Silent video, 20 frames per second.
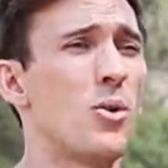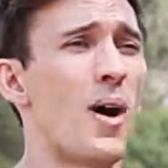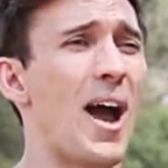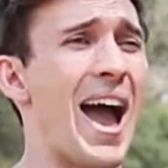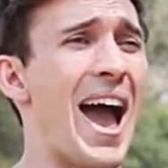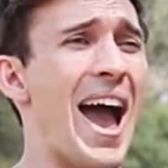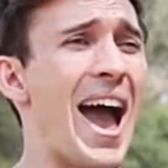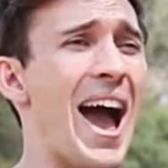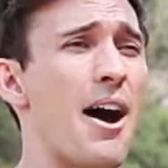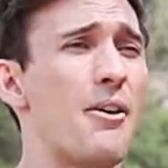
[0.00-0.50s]

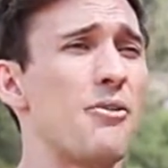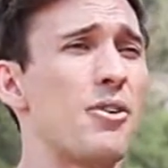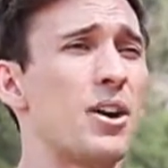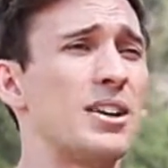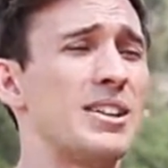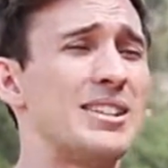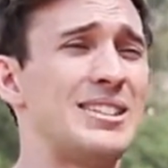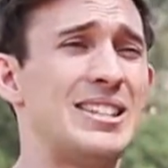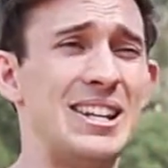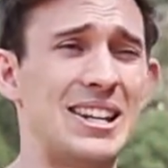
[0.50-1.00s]
have
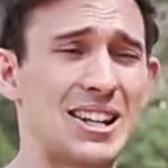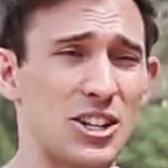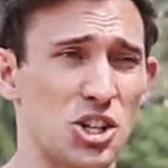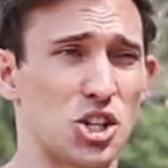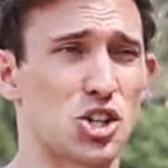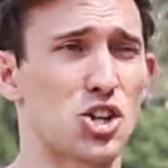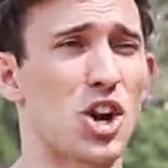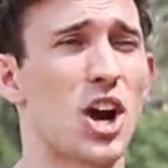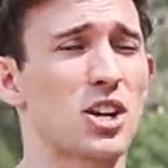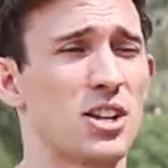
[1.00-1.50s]
a
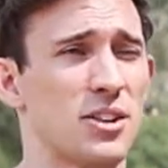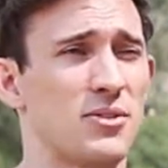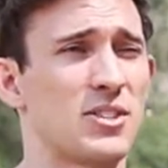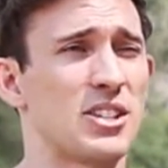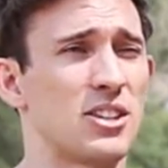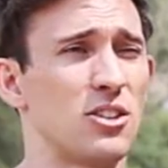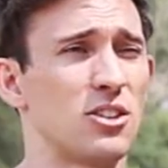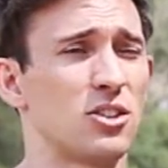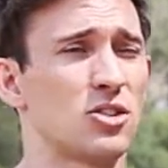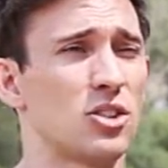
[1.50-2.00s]
deconstructive
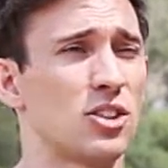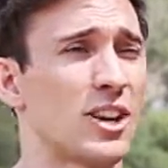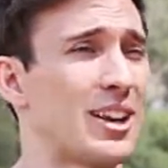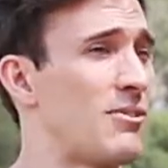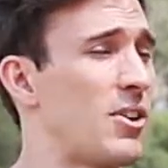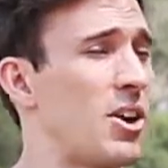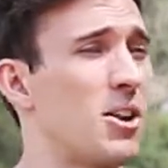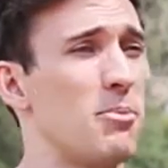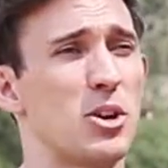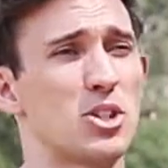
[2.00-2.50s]
skill circuit,
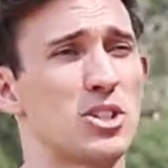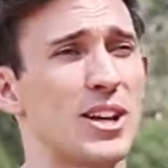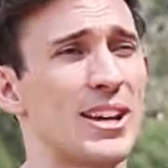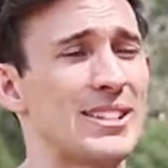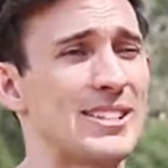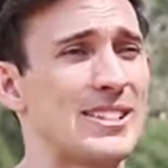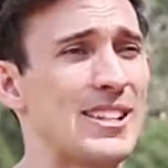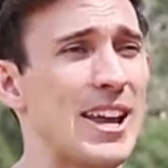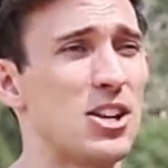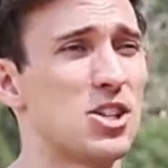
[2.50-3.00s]
very much like
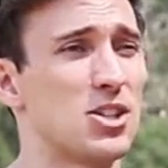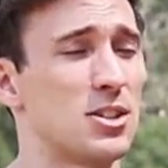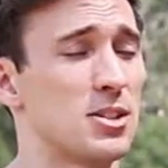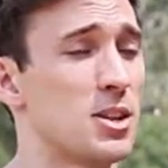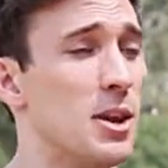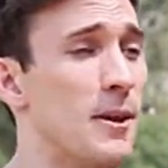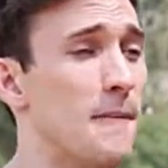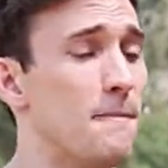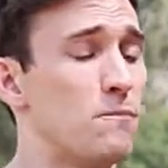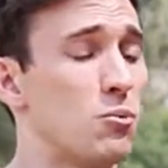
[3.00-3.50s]
stations,
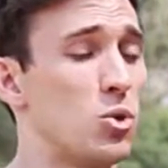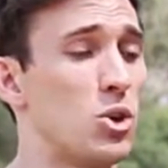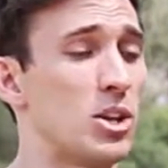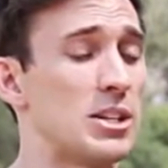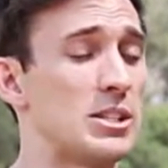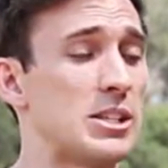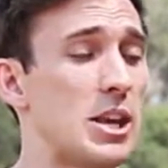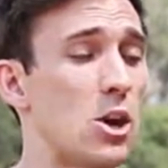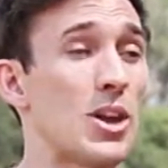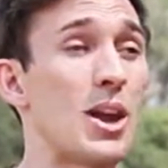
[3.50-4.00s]
where you
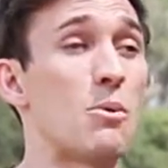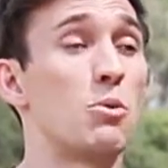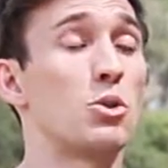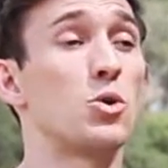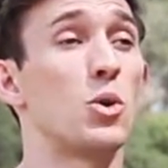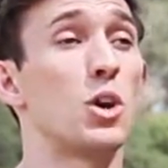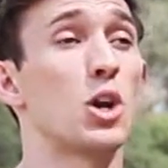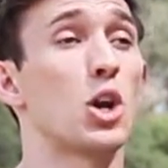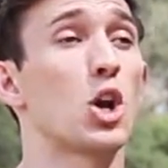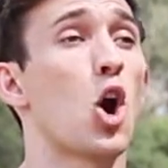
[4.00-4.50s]
can say, okay, we're
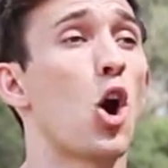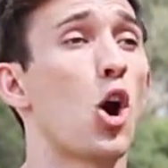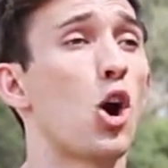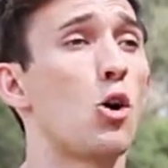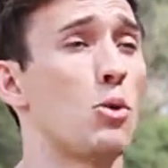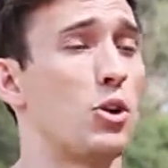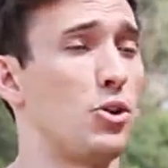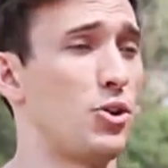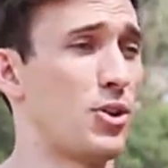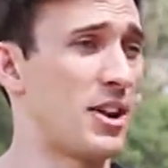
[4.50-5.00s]
doing a
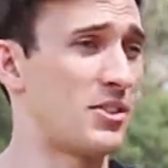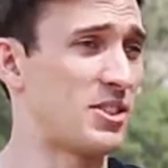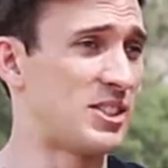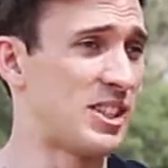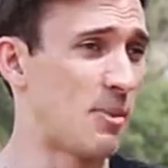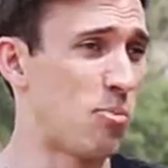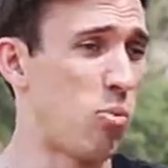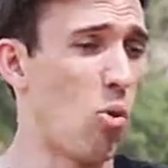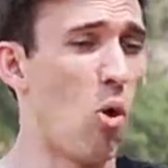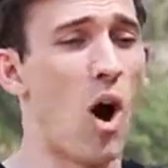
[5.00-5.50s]
cartwheel, and you have
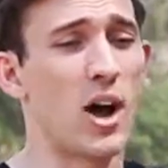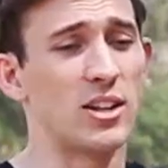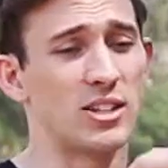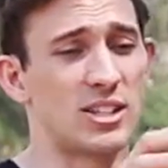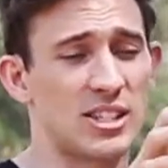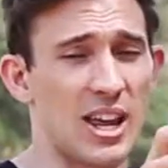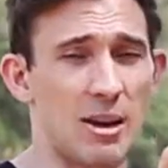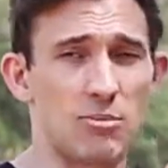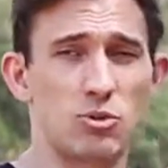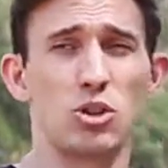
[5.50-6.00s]
step 1,
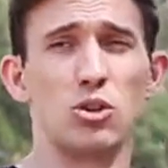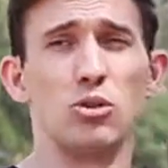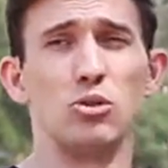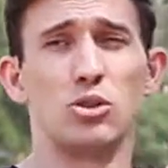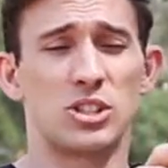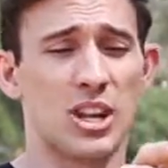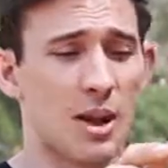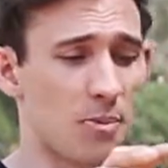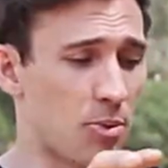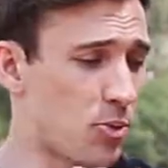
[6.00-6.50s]
step 2,
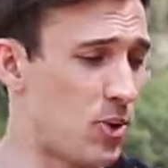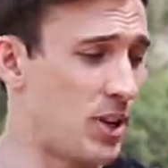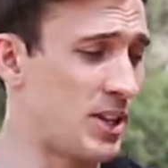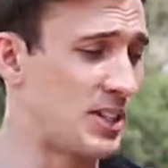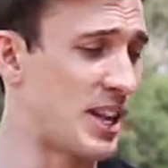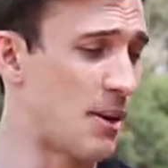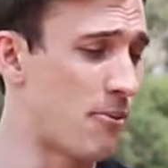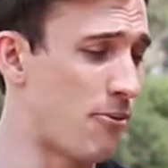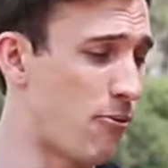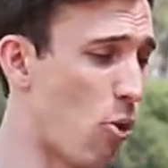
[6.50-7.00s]
step 3,
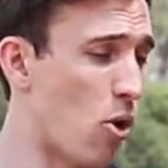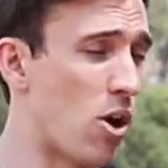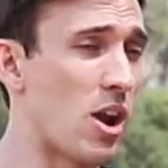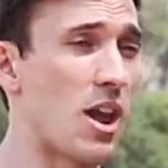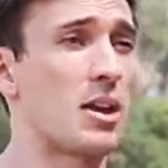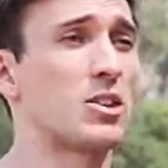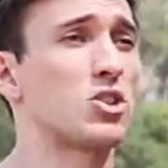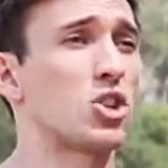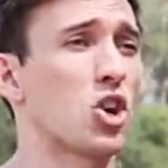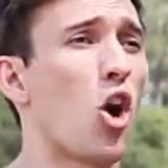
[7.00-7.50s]
step 4,
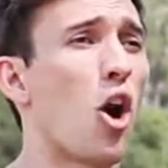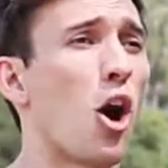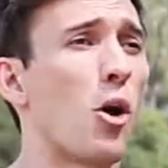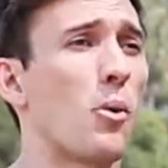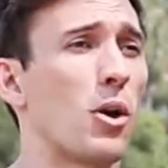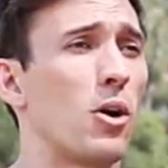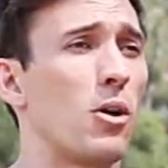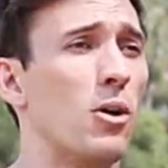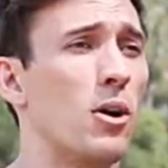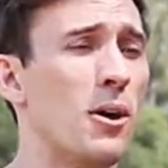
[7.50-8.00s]
hey, it's a
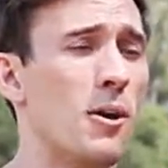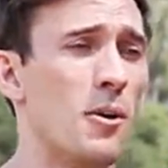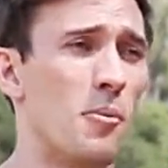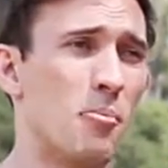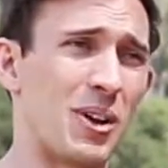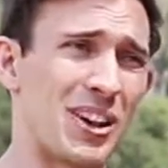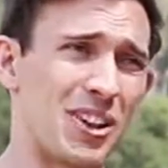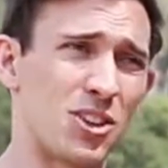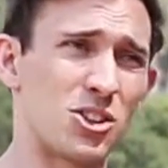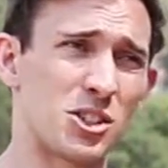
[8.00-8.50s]
cartwheel.
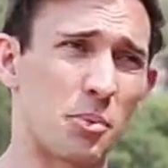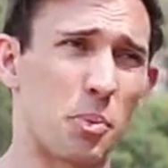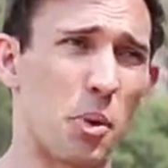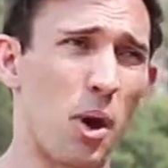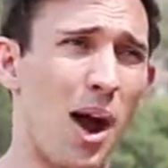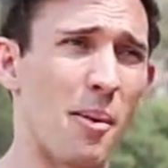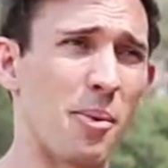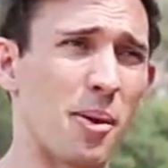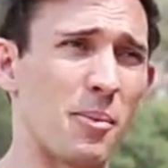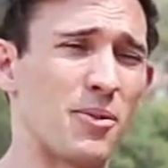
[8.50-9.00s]
But here's the
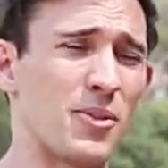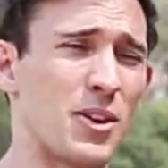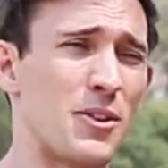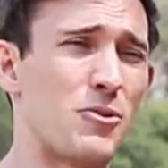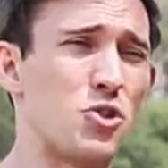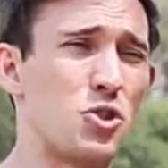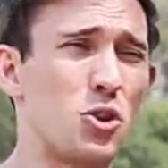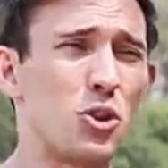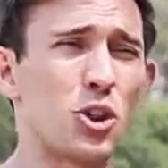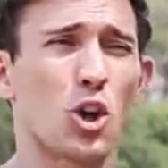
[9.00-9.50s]
problem, if
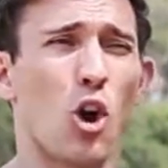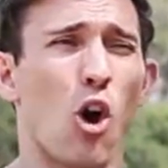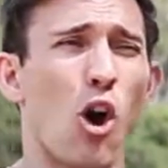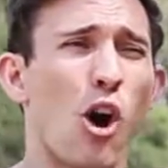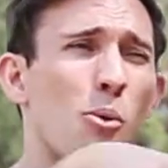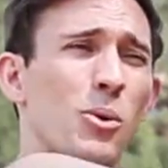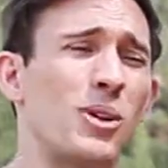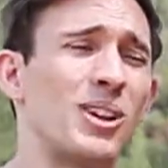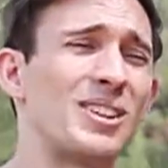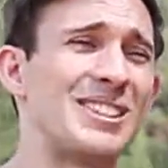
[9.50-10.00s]
you do the
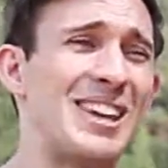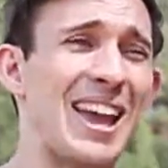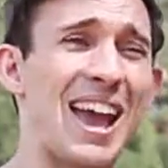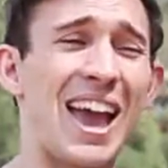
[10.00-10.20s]
cartwheel at the